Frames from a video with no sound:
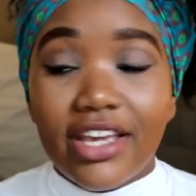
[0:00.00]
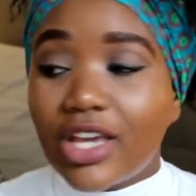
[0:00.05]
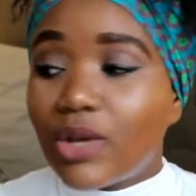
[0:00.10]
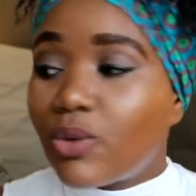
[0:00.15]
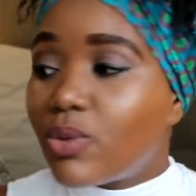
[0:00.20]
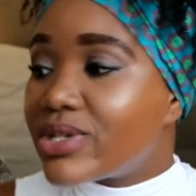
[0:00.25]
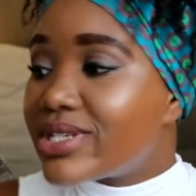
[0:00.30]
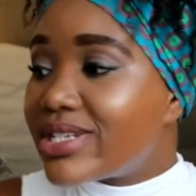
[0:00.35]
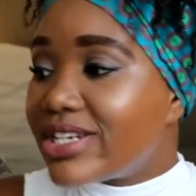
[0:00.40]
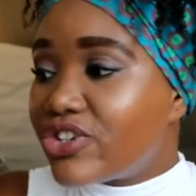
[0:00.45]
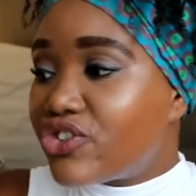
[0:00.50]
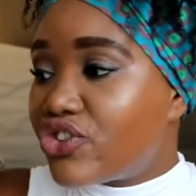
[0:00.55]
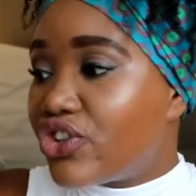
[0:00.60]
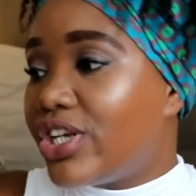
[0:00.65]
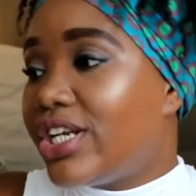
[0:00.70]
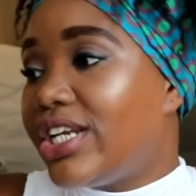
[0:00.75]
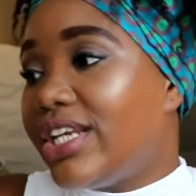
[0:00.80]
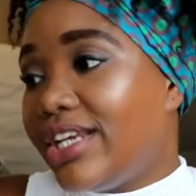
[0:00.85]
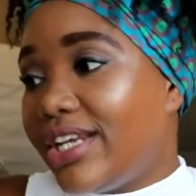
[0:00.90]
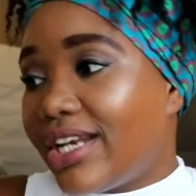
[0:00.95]
It was
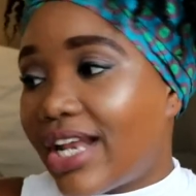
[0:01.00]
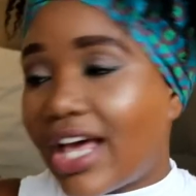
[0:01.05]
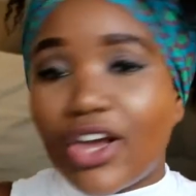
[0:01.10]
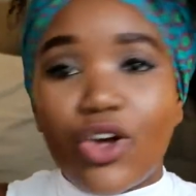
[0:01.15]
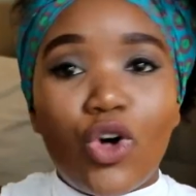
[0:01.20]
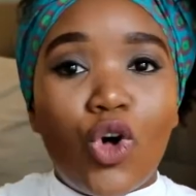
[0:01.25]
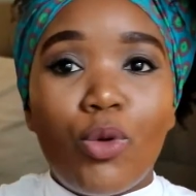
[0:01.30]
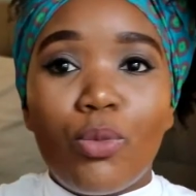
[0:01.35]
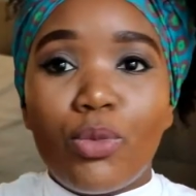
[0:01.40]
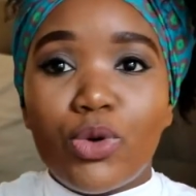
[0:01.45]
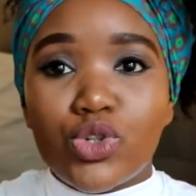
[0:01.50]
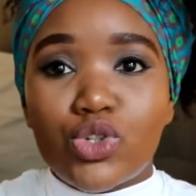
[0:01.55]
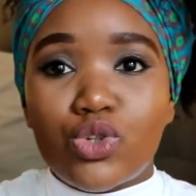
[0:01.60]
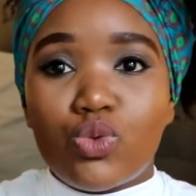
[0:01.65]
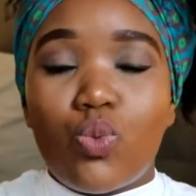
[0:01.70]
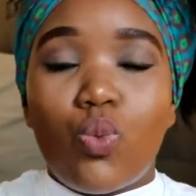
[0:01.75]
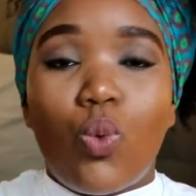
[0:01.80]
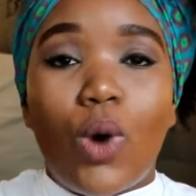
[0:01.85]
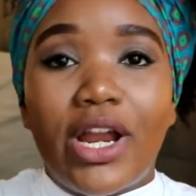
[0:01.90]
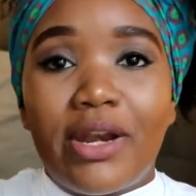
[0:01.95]
literally like almost
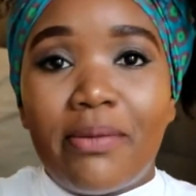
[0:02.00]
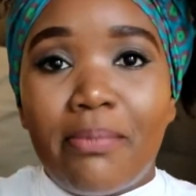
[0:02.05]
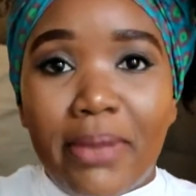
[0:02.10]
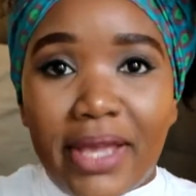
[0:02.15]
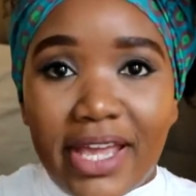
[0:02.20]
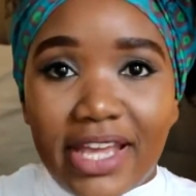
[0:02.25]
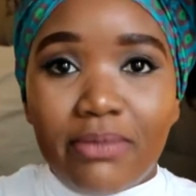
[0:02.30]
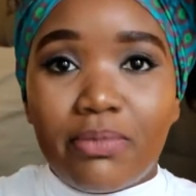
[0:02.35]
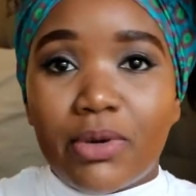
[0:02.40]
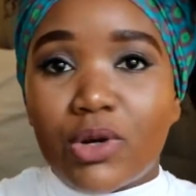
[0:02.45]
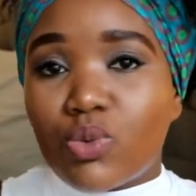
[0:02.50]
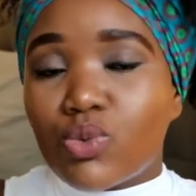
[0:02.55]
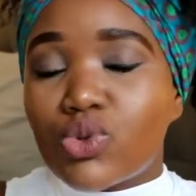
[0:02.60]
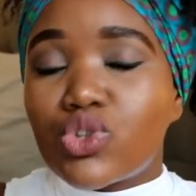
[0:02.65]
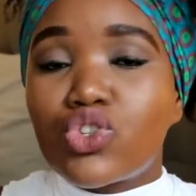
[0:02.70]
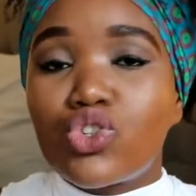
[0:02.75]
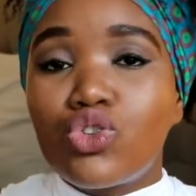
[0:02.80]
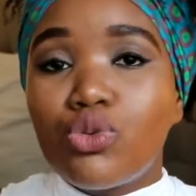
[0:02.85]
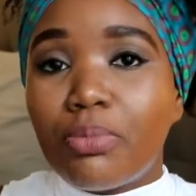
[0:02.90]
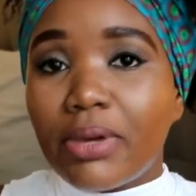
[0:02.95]
one bed, but it
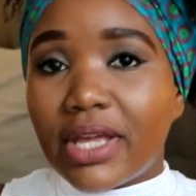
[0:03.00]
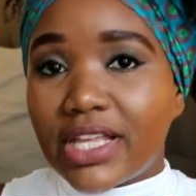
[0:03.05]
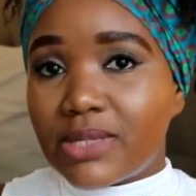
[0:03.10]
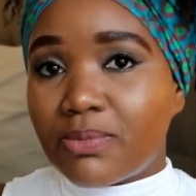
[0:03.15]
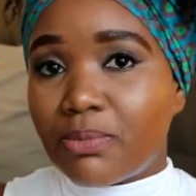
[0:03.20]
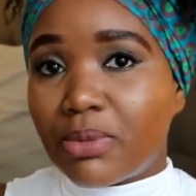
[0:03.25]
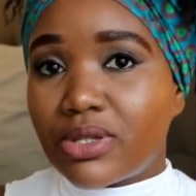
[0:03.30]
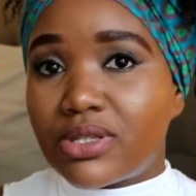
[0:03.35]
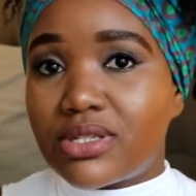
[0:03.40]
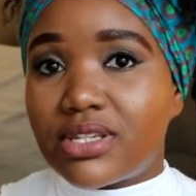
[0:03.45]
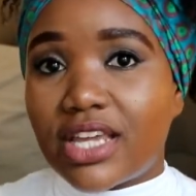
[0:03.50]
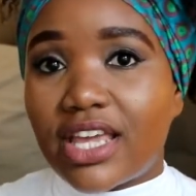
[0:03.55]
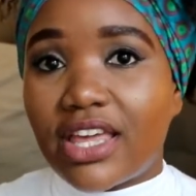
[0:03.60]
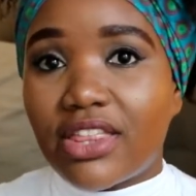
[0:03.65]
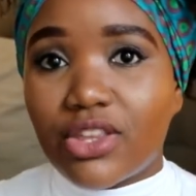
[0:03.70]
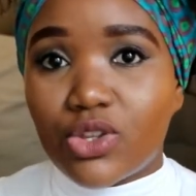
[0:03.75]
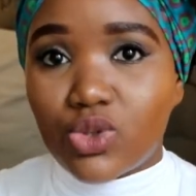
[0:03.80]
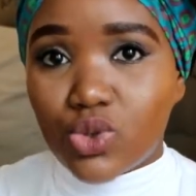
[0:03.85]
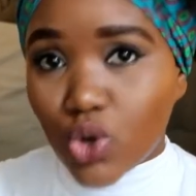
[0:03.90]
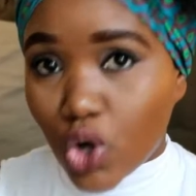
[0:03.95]
was two beds put
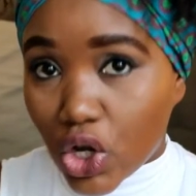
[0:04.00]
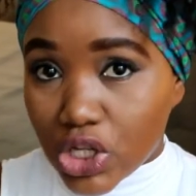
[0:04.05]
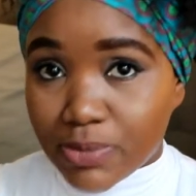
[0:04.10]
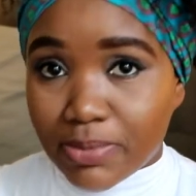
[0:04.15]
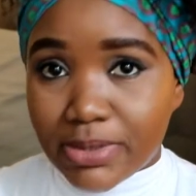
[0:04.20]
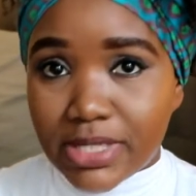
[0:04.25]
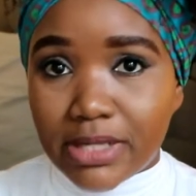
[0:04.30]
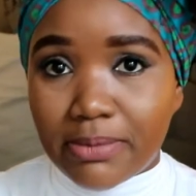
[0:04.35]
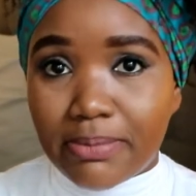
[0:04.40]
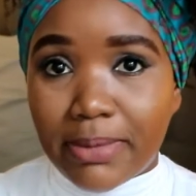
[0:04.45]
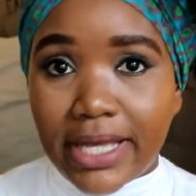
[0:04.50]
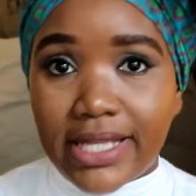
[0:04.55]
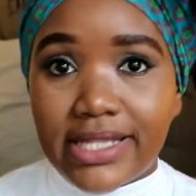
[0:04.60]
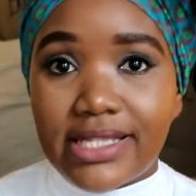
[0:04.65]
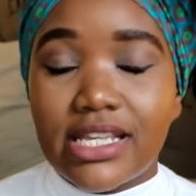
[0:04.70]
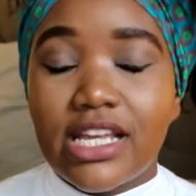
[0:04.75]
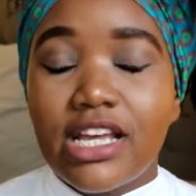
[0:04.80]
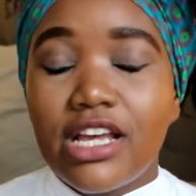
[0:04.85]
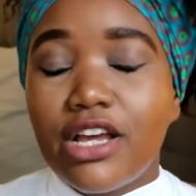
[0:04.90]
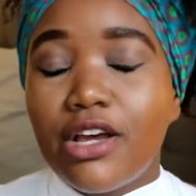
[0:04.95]
together, two hospital
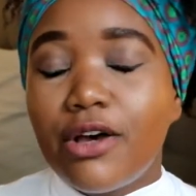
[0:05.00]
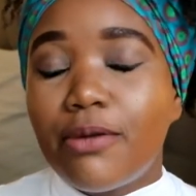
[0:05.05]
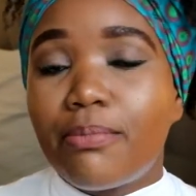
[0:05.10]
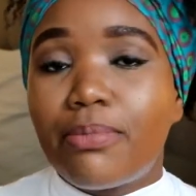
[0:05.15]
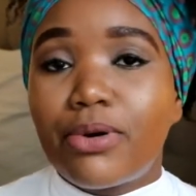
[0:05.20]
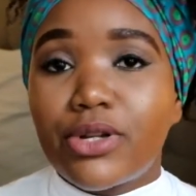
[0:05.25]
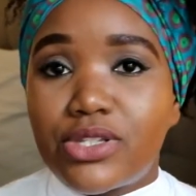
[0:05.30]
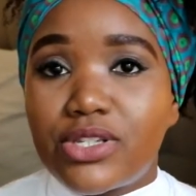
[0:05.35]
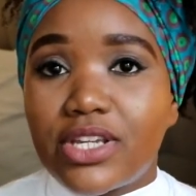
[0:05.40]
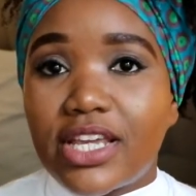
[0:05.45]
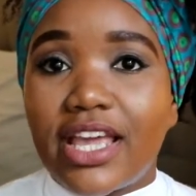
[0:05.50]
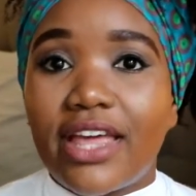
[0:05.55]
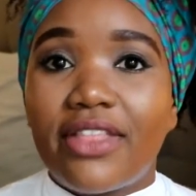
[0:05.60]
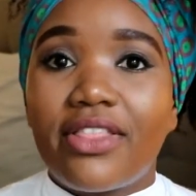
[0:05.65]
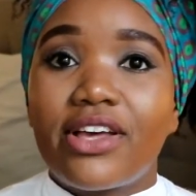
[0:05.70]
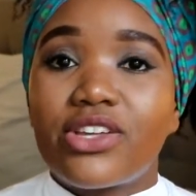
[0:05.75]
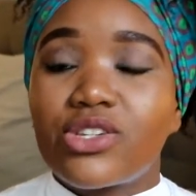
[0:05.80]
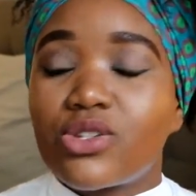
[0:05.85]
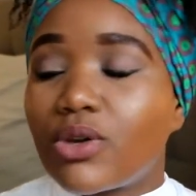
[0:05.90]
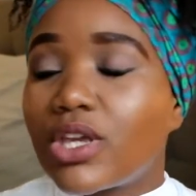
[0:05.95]
beds put
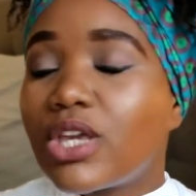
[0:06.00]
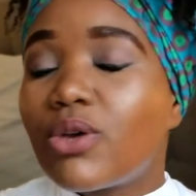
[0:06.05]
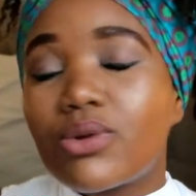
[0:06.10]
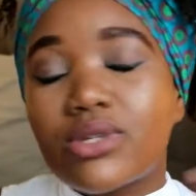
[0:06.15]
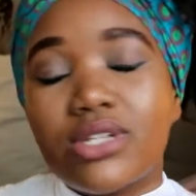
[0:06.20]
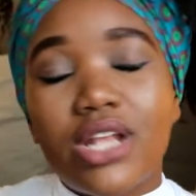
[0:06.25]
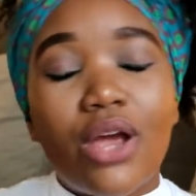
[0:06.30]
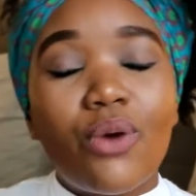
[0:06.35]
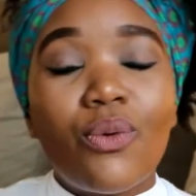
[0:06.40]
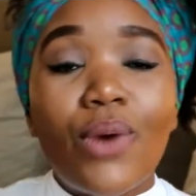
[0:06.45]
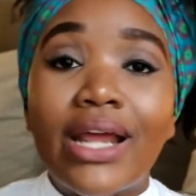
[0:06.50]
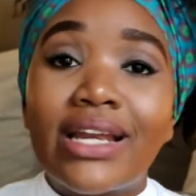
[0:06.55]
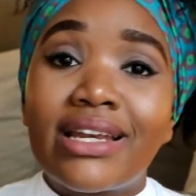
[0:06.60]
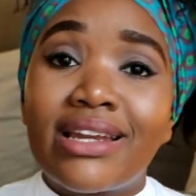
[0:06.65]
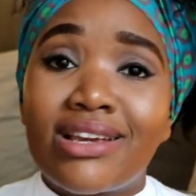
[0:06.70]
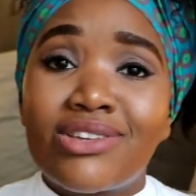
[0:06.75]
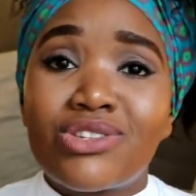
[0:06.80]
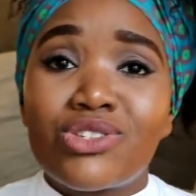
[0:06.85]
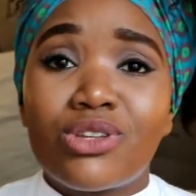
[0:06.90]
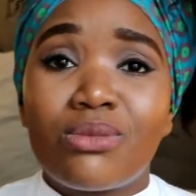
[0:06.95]
together. So he was like right
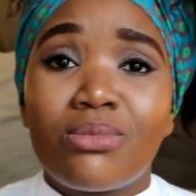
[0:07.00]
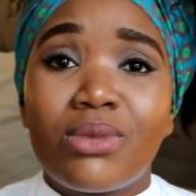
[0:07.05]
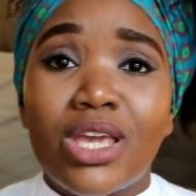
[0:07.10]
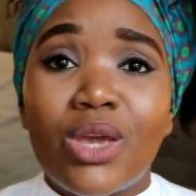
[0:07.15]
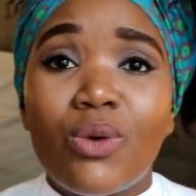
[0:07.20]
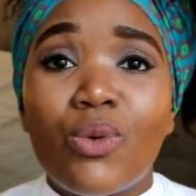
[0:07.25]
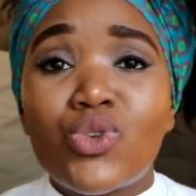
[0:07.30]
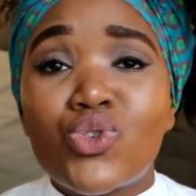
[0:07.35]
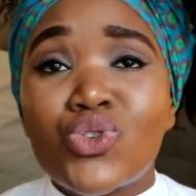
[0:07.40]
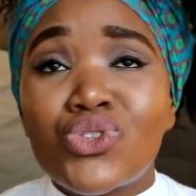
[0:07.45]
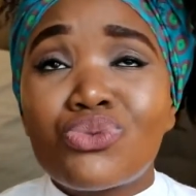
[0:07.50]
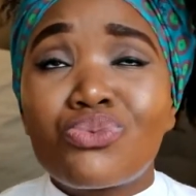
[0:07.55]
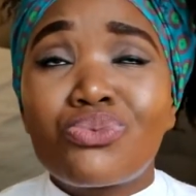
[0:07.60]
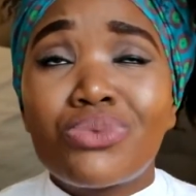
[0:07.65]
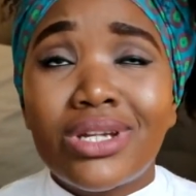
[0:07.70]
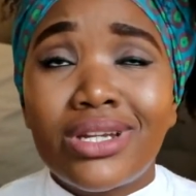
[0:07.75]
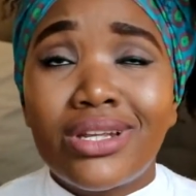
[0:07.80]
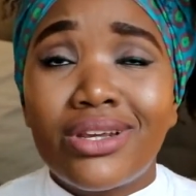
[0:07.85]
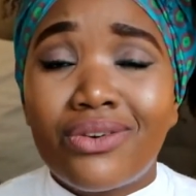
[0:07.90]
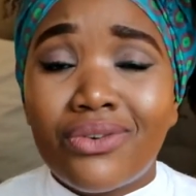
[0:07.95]
next to me, which was
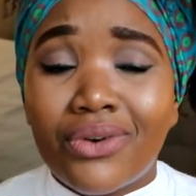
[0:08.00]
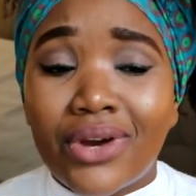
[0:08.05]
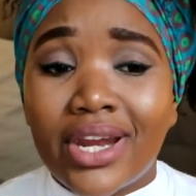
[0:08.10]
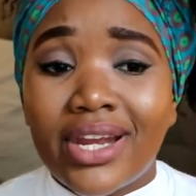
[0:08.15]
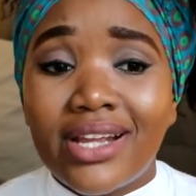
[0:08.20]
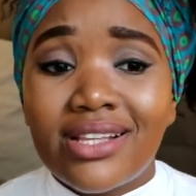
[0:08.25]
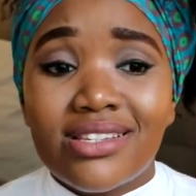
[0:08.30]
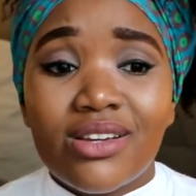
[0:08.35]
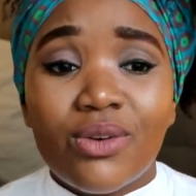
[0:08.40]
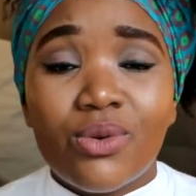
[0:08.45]
really great.